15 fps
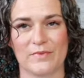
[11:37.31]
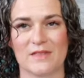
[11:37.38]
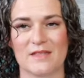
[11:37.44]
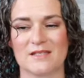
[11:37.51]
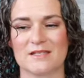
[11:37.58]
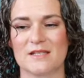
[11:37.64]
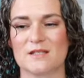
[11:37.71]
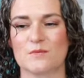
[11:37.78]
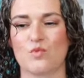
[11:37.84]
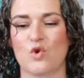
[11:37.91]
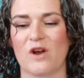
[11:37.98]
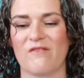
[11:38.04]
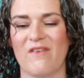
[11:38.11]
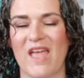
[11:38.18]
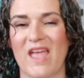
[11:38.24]
This is
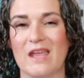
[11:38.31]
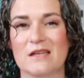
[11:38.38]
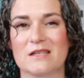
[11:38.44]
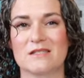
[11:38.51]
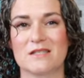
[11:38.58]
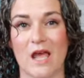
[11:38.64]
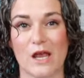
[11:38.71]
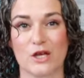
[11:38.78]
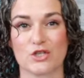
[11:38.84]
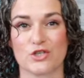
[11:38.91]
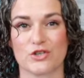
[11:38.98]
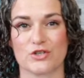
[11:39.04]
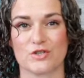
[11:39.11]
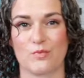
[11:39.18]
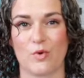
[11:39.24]
more of a
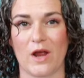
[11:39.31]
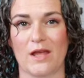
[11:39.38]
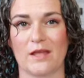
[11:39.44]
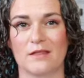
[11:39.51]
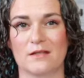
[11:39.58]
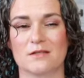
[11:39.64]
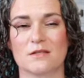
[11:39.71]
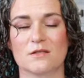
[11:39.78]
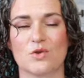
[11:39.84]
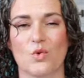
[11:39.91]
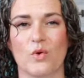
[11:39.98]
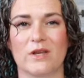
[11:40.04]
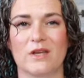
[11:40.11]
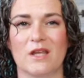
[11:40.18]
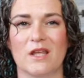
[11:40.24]
texture spray. This is
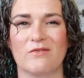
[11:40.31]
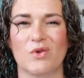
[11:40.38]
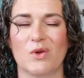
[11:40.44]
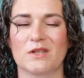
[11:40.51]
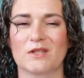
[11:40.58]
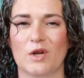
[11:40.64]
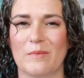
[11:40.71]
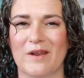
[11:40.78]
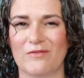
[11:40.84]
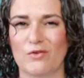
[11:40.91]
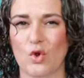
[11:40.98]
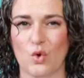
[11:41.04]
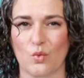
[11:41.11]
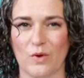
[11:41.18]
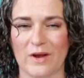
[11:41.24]
going to give you a little bit
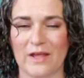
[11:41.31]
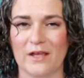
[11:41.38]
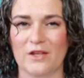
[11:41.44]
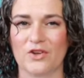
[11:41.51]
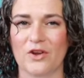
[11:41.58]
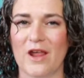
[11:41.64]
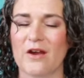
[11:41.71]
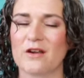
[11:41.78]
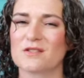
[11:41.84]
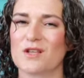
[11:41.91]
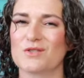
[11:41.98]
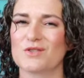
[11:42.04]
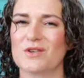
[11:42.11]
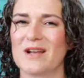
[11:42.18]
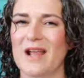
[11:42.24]
of grit in your hair. It's
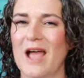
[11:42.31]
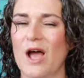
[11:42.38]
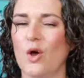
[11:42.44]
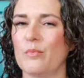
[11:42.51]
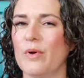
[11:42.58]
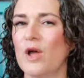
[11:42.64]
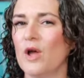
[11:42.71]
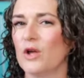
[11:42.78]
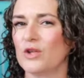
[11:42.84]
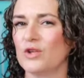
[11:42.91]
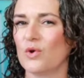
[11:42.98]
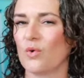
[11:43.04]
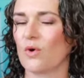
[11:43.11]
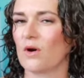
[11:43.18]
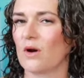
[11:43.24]
also going to help
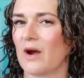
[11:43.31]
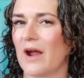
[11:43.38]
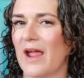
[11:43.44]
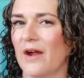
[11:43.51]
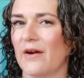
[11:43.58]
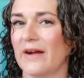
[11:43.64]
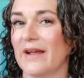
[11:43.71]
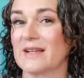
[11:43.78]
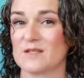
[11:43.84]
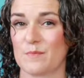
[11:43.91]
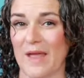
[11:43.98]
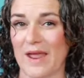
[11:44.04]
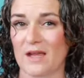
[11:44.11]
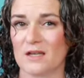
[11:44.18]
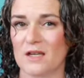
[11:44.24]
your hair
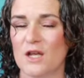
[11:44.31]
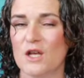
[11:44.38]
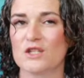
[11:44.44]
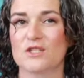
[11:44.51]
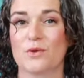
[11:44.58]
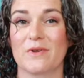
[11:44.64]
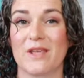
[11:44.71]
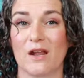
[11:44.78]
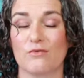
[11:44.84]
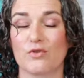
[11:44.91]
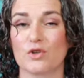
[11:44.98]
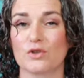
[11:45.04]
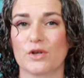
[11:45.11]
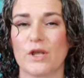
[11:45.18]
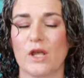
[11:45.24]
expand. So again, if
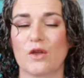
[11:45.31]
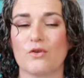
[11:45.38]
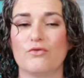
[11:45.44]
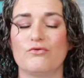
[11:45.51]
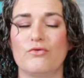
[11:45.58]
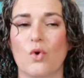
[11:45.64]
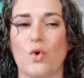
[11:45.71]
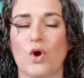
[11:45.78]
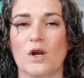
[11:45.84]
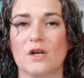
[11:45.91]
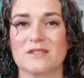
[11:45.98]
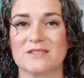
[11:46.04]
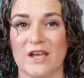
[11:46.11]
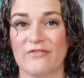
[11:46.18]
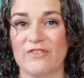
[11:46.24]
you're looking
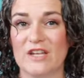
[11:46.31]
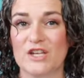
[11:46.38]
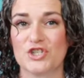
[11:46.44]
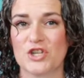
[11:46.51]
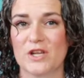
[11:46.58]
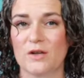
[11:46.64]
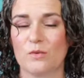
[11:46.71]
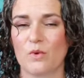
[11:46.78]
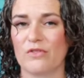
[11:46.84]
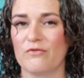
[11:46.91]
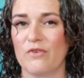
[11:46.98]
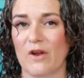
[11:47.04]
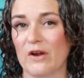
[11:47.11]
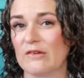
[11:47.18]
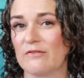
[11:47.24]
for definition with
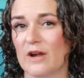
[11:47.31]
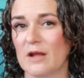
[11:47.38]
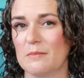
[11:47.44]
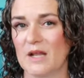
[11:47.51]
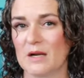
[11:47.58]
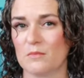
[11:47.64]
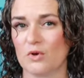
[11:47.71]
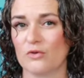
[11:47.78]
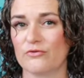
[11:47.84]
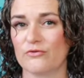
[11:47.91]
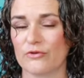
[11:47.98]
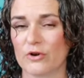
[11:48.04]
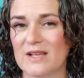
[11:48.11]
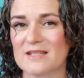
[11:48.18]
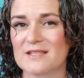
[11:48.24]
very, very minimal
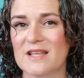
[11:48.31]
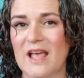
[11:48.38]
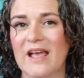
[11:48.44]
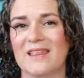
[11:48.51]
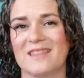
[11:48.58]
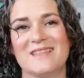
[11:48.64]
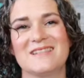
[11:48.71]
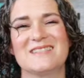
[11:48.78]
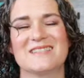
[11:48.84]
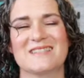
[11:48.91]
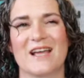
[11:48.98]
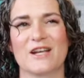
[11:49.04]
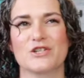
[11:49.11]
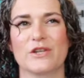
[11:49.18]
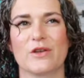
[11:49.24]
frizz, this is
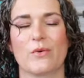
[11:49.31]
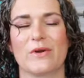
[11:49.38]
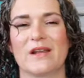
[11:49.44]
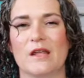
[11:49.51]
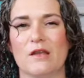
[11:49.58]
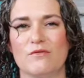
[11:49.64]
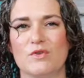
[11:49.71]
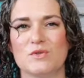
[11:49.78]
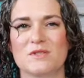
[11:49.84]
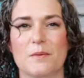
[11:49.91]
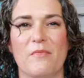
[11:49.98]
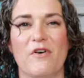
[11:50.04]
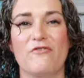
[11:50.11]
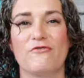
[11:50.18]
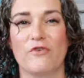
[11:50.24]
actually going to give you
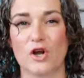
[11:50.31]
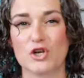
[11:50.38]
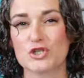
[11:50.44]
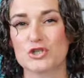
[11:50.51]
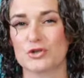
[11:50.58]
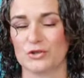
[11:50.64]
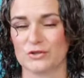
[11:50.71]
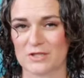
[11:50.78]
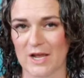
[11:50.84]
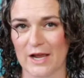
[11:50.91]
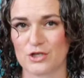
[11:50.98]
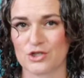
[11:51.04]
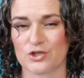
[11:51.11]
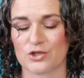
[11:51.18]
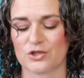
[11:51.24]
some functional
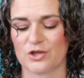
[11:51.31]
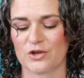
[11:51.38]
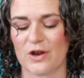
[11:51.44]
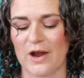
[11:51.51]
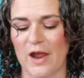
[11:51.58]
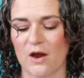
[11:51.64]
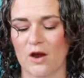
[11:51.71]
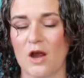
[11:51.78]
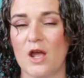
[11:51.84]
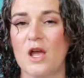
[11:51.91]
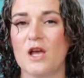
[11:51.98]
texture to your hair.